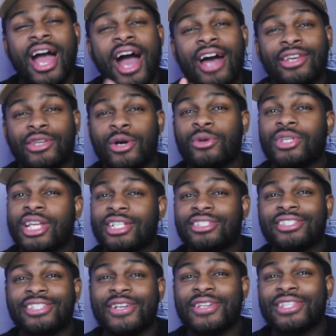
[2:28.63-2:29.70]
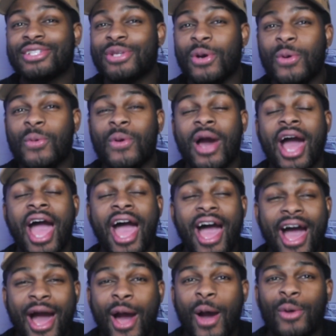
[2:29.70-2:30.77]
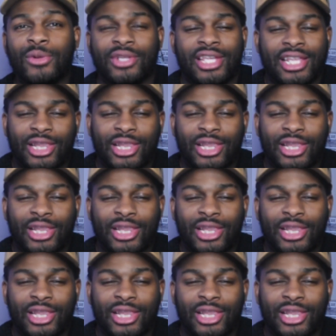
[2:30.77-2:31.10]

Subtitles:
I don't necessarily know how